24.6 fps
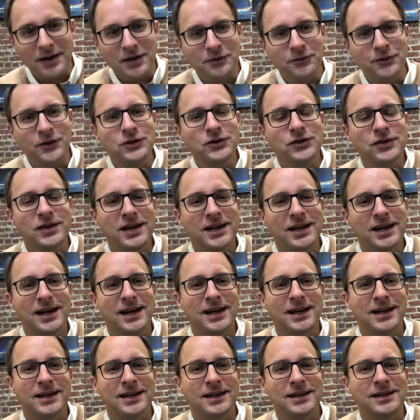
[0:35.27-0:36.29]
The first thing
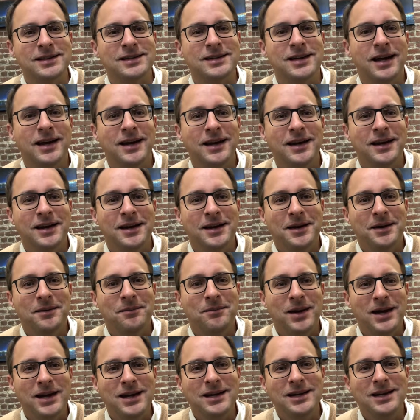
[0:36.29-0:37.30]
is
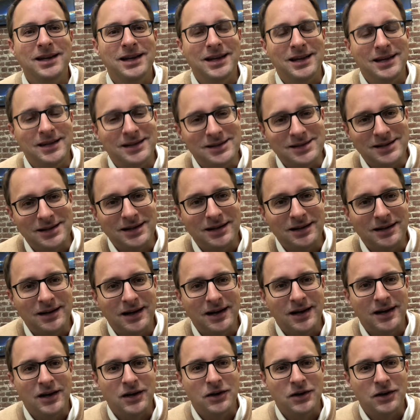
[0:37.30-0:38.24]
make it easy